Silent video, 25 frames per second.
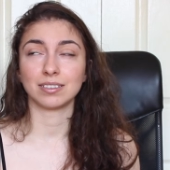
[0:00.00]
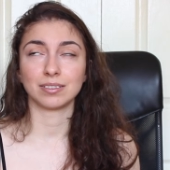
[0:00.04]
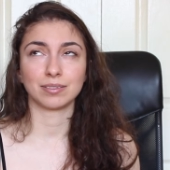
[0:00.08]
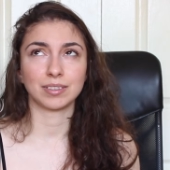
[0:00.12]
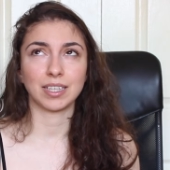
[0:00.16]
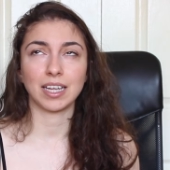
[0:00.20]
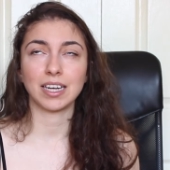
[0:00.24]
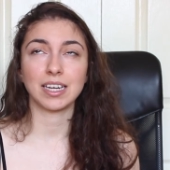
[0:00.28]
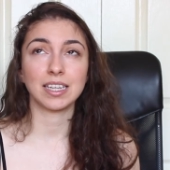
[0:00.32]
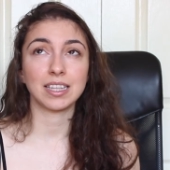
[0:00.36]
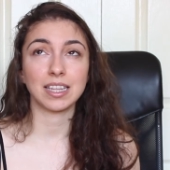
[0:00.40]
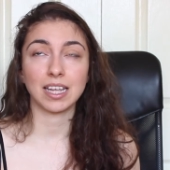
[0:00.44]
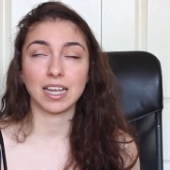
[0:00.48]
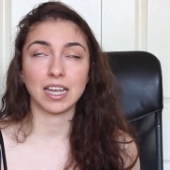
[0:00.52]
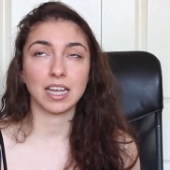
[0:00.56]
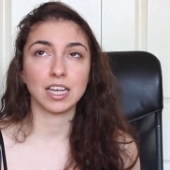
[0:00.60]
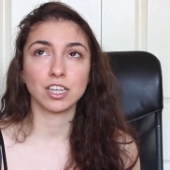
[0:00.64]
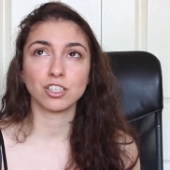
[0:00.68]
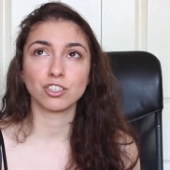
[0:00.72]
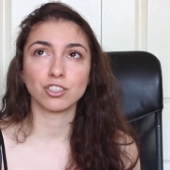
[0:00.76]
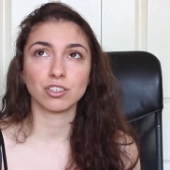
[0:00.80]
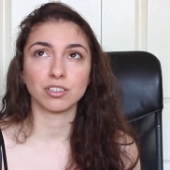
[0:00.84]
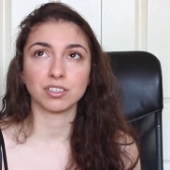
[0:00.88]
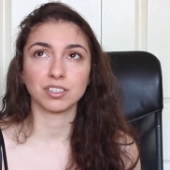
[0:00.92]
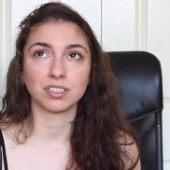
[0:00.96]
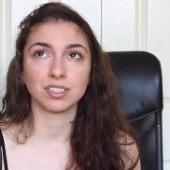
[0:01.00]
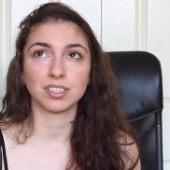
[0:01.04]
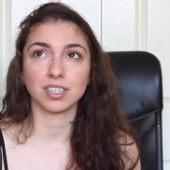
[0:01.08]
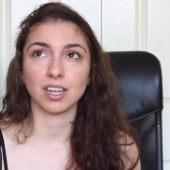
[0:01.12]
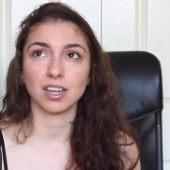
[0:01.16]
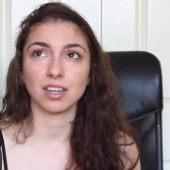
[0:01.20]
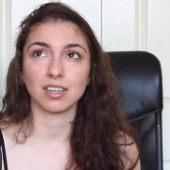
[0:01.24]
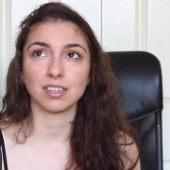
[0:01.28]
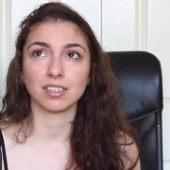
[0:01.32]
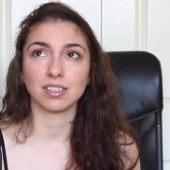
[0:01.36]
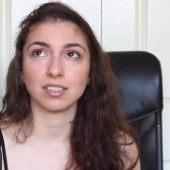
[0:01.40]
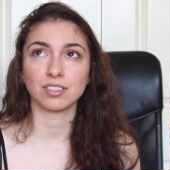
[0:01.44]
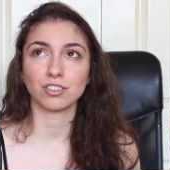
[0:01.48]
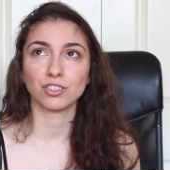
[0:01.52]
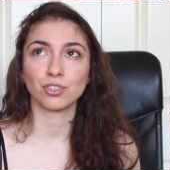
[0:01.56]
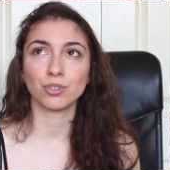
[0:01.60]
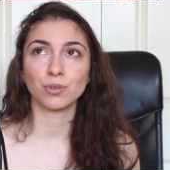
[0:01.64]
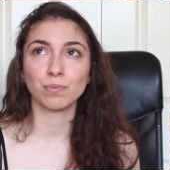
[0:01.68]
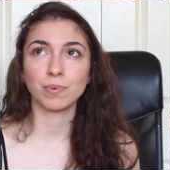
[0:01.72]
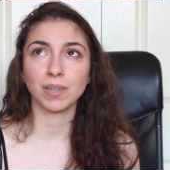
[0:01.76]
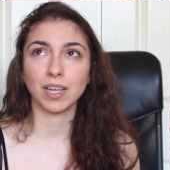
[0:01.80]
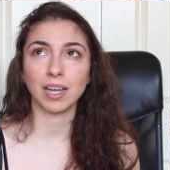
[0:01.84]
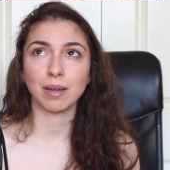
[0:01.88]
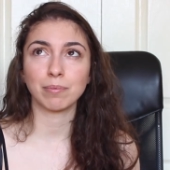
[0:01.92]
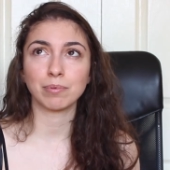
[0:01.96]
getting their headshots done, to
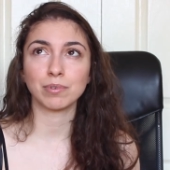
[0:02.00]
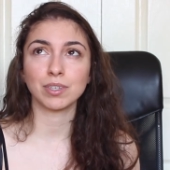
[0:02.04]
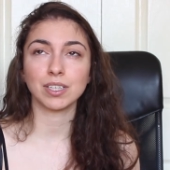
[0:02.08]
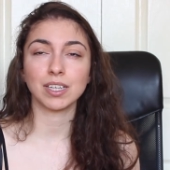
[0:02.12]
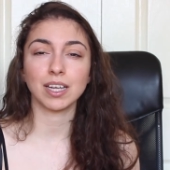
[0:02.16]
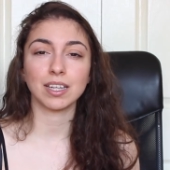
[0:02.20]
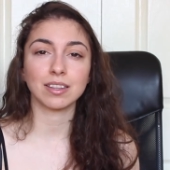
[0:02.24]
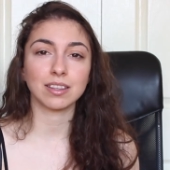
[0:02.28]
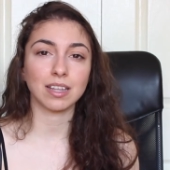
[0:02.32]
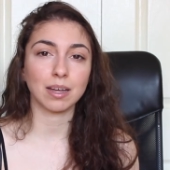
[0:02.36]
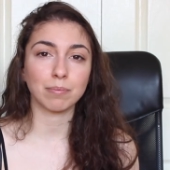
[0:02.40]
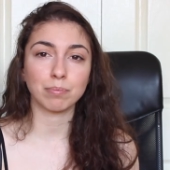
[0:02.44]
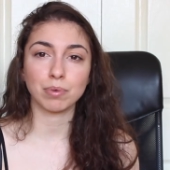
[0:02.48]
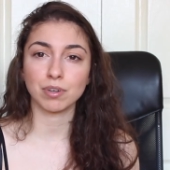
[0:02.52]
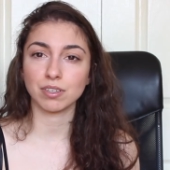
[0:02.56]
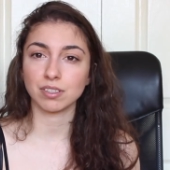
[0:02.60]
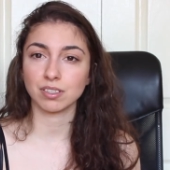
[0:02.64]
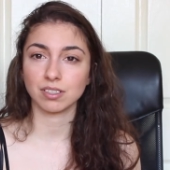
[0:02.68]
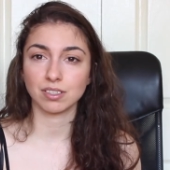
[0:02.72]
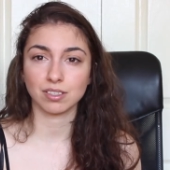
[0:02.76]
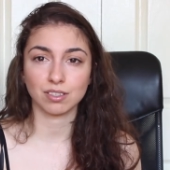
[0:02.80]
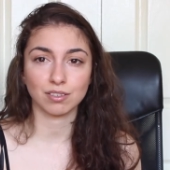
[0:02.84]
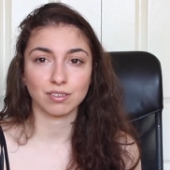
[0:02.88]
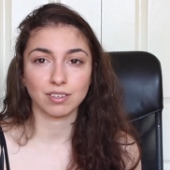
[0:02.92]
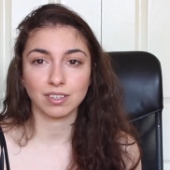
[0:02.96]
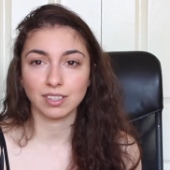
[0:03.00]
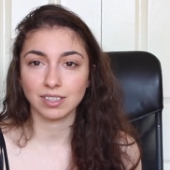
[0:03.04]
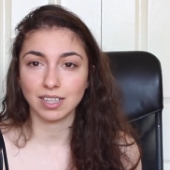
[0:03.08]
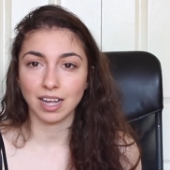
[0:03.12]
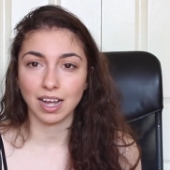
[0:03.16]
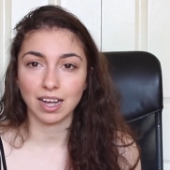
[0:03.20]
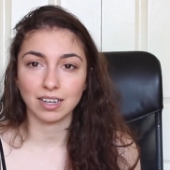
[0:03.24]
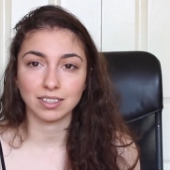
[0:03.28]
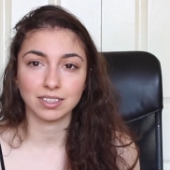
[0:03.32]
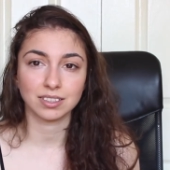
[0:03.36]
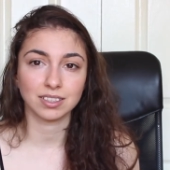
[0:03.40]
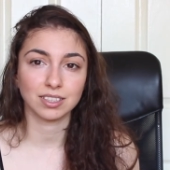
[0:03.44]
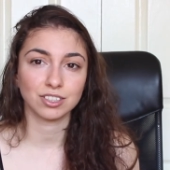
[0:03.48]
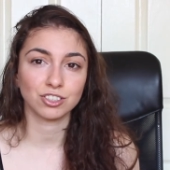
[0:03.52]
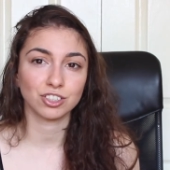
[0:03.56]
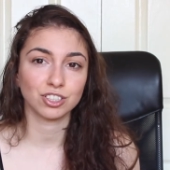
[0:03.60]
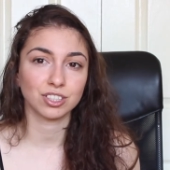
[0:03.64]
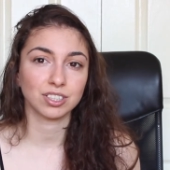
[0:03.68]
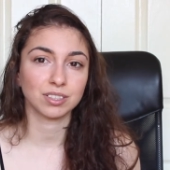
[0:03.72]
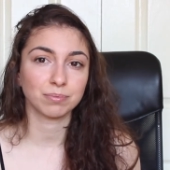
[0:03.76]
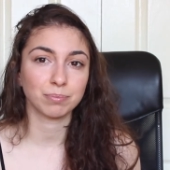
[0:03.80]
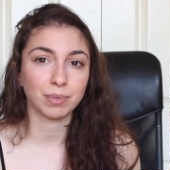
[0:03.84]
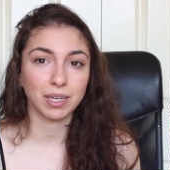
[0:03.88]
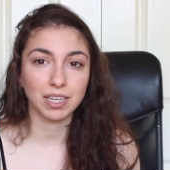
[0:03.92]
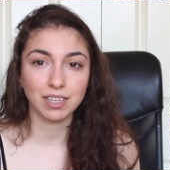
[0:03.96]
be able to get that person to relax and
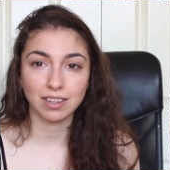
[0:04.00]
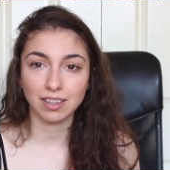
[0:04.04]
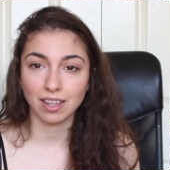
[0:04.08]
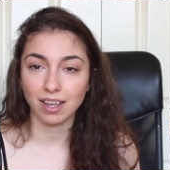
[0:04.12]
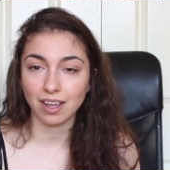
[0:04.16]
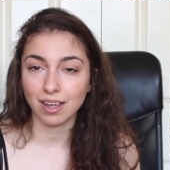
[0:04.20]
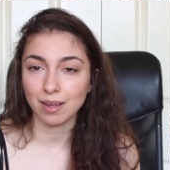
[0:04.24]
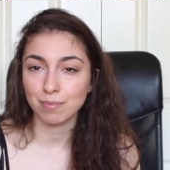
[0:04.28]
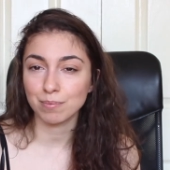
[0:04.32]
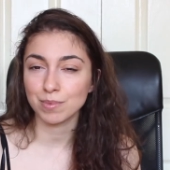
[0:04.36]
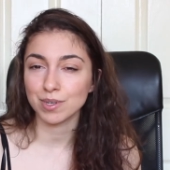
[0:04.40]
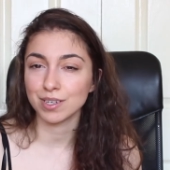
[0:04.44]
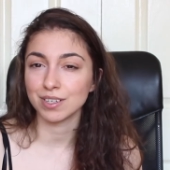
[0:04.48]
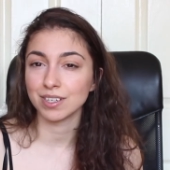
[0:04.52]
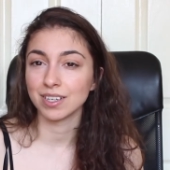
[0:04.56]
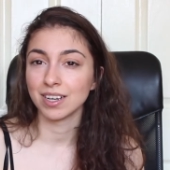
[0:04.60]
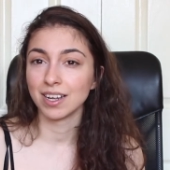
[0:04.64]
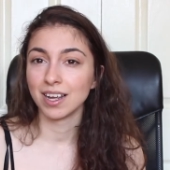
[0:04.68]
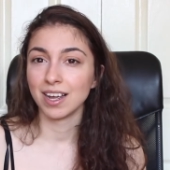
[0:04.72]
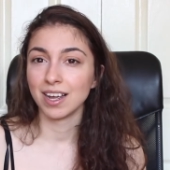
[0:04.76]
just be them and,